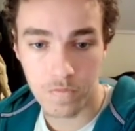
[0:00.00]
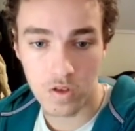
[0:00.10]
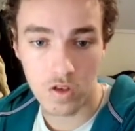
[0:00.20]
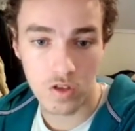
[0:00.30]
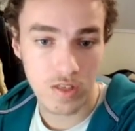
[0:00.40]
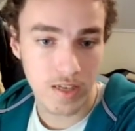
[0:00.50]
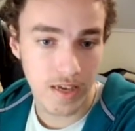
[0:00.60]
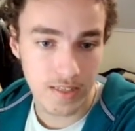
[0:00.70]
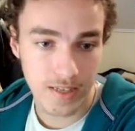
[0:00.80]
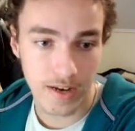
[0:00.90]
you see the
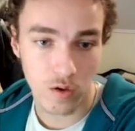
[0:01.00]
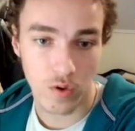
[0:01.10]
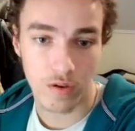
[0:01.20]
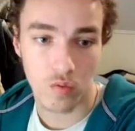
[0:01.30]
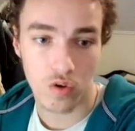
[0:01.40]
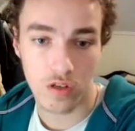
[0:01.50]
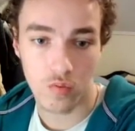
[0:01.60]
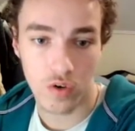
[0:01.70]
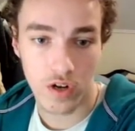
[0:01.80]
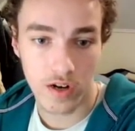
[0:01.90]
king is getting away.
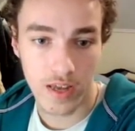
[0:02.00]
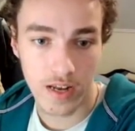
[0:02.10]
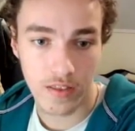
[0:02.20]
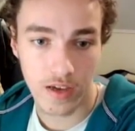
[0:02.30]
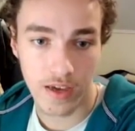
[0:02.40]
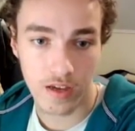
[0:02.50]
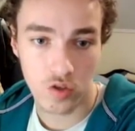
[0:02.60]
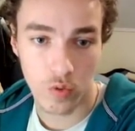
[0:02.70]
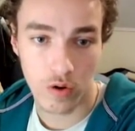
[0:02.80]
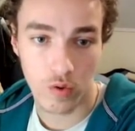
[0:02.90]
We're not getting the king
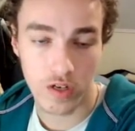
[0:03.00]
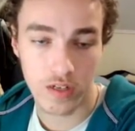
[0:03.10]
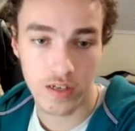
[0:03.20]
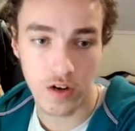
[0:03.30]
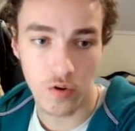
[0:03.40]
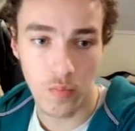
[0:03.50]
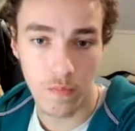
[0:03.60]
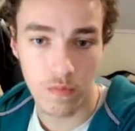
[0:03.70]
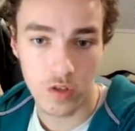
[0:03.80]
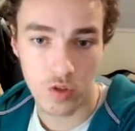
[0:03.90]
to where we wanted it to go,
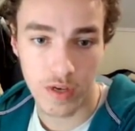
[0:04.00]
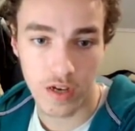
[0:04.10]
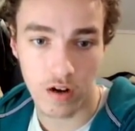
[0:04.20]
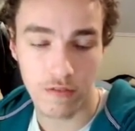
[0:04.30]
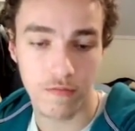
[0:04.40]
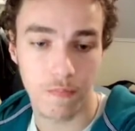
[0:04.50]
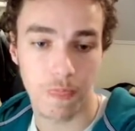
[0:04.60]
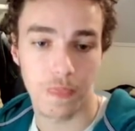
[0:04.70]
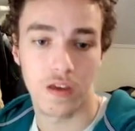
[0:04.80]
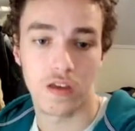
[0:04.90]
to be cut off.
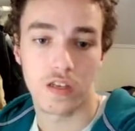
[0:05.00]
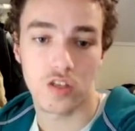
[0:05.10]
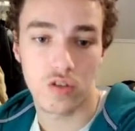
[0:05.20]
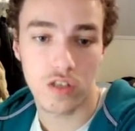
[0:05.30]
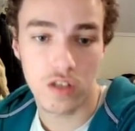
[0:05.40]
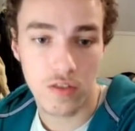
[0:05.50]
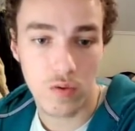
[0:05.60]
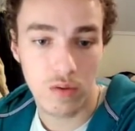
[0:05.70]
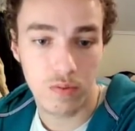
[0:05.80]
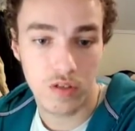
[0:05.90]
So this is not the
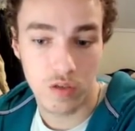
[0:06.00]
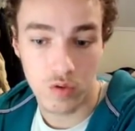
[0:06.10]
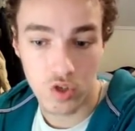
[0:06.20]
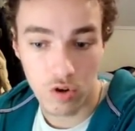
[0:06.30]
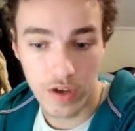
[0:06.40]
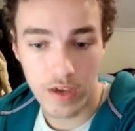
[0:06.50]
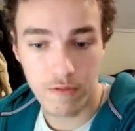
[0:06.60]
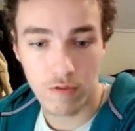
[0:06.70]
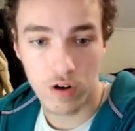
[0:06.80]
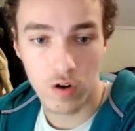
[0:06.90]
way to proceed. We should go king
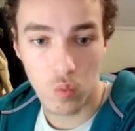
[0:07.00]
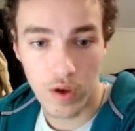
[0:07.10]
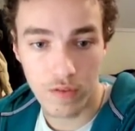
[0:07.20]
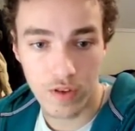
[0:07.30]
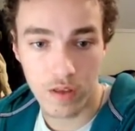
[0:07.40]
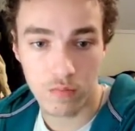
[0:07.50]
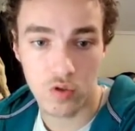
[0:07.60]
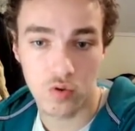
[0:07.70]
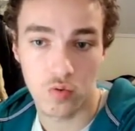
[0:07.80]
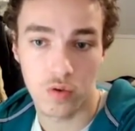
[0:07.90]
e4, wait for them
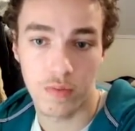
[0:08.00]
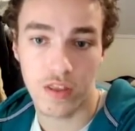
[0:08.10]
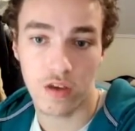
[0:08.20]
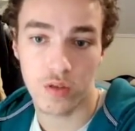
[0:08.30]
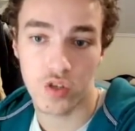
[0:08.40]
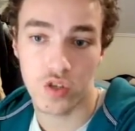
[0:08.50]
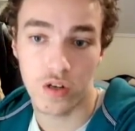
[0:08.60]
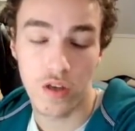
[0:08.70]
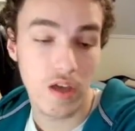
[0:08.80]
to make the opposition.